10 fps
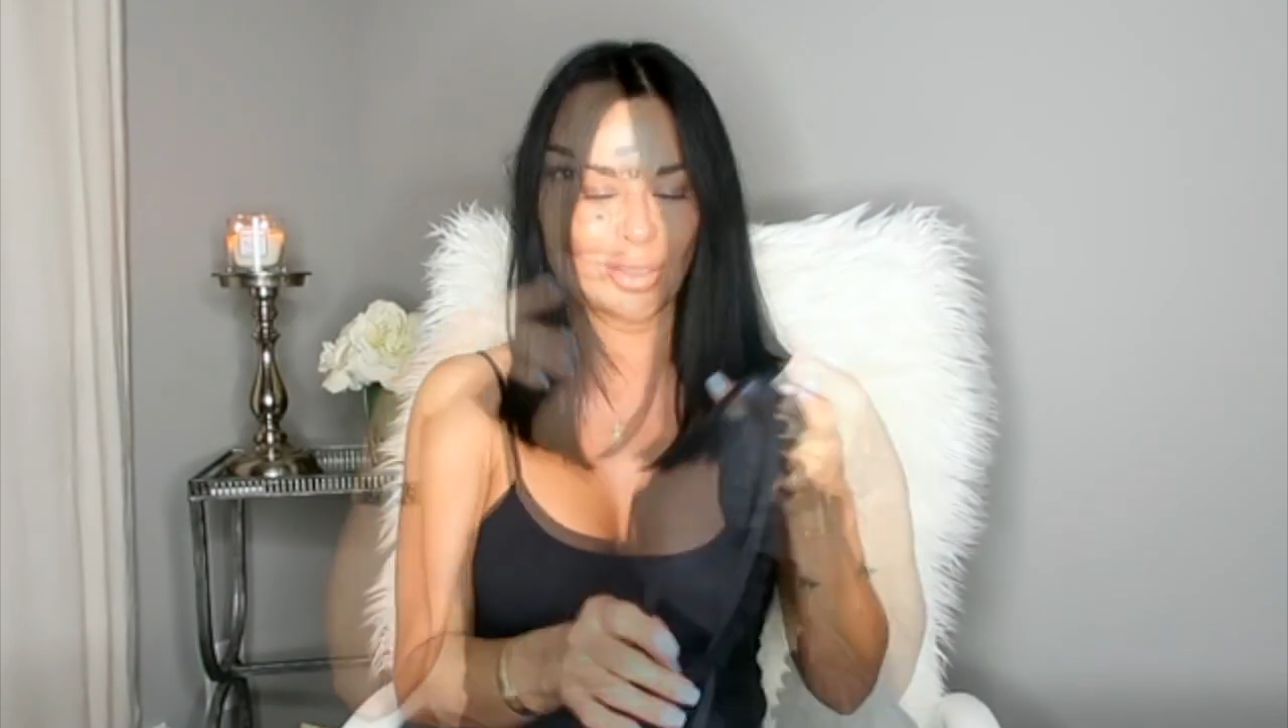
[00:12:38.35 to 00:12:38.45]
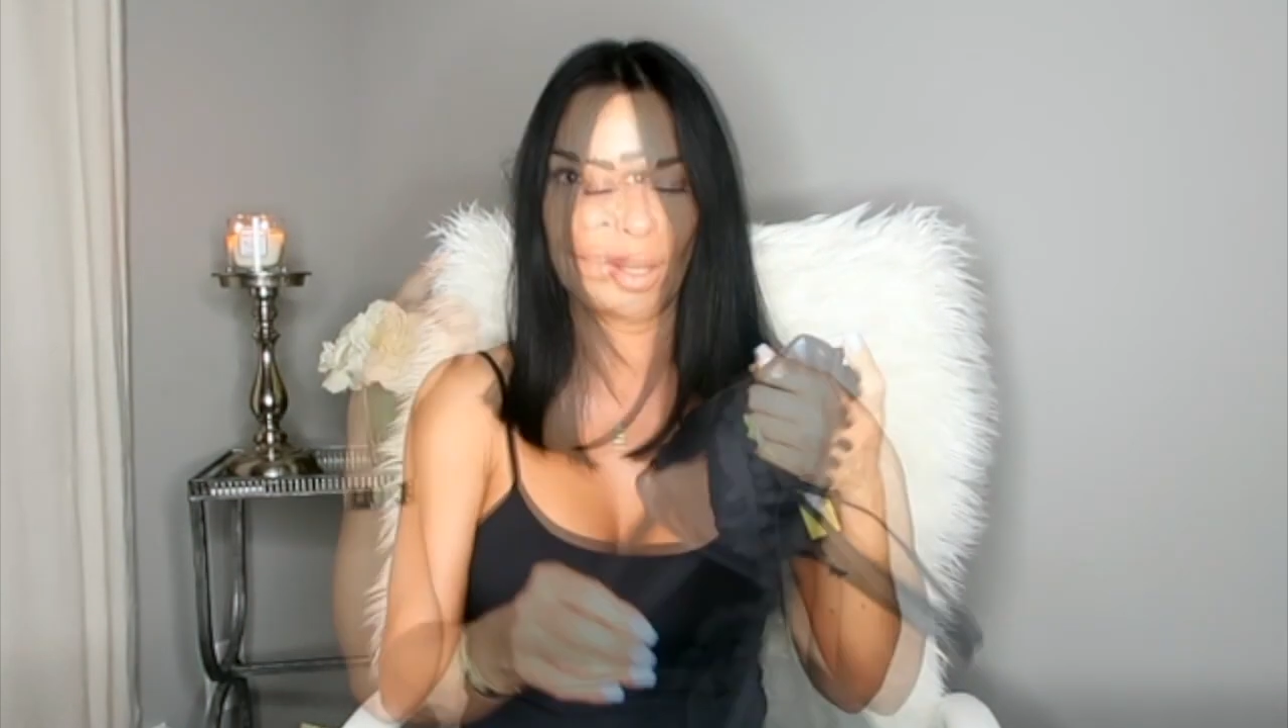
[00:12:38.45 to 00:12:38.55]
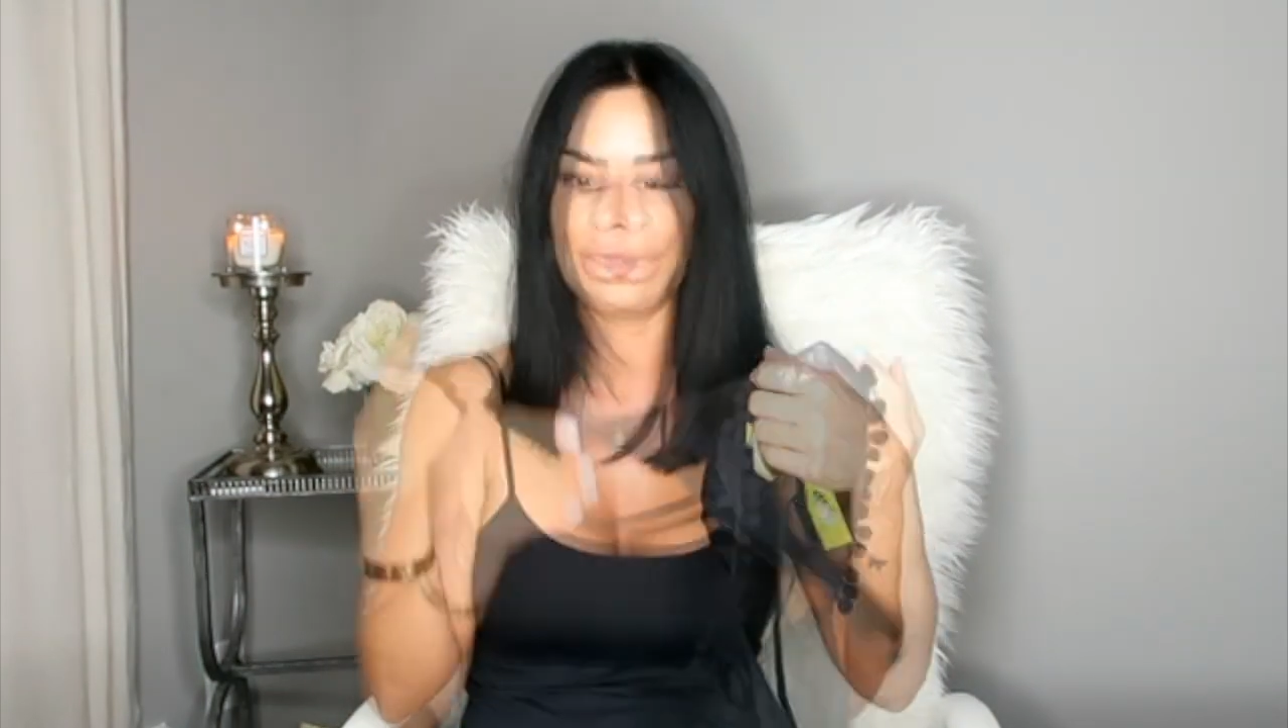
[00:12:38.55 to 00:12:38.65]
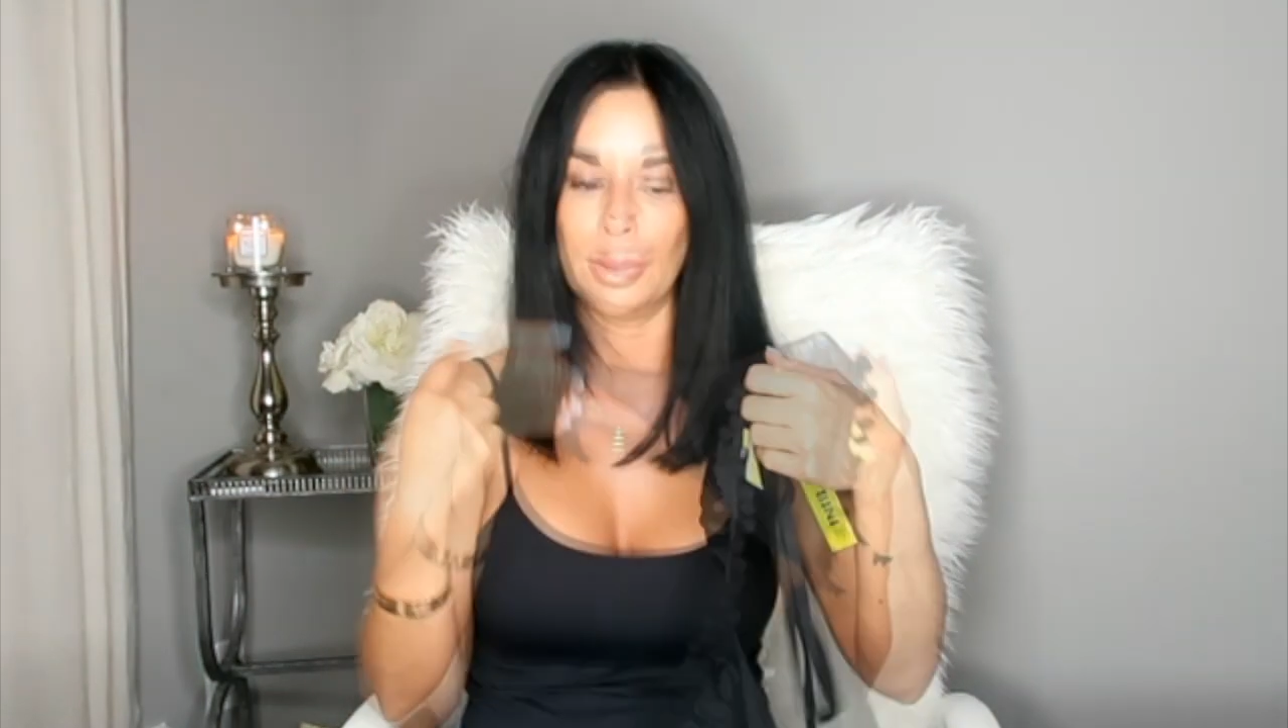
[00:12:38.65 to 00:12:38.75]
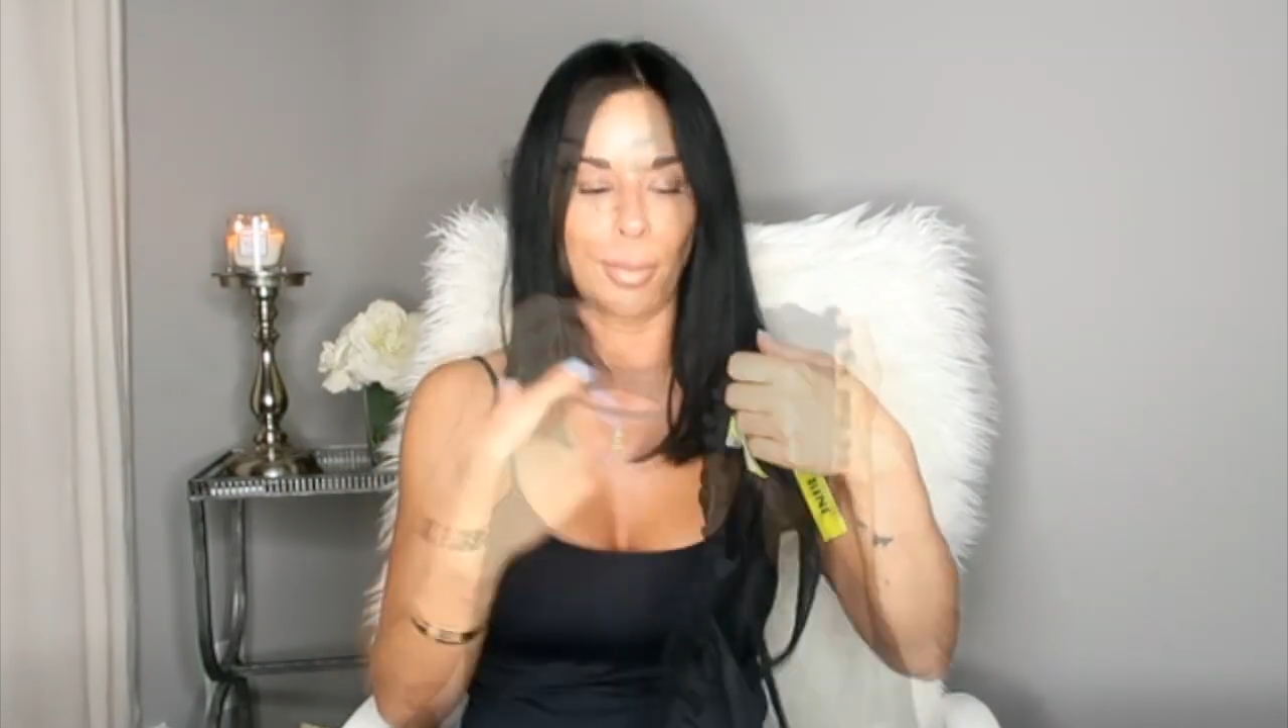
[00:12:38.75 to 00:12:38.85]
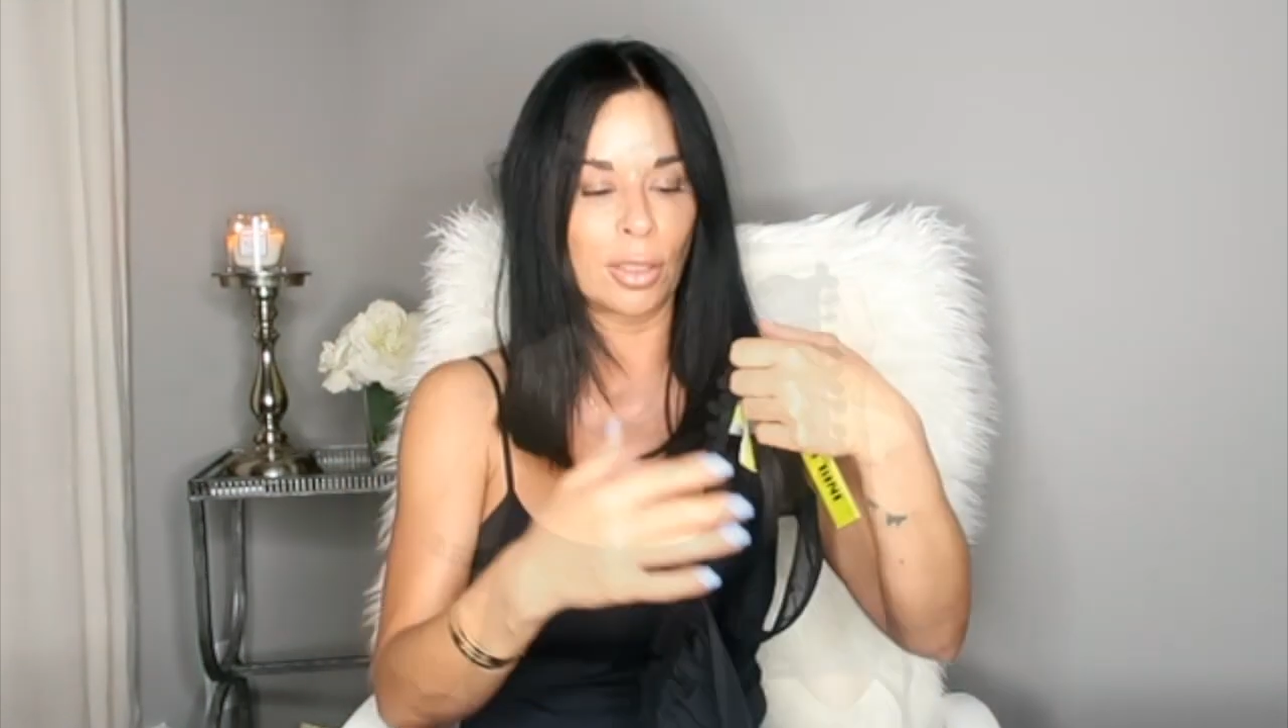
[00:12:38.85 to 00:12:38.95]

so I ended up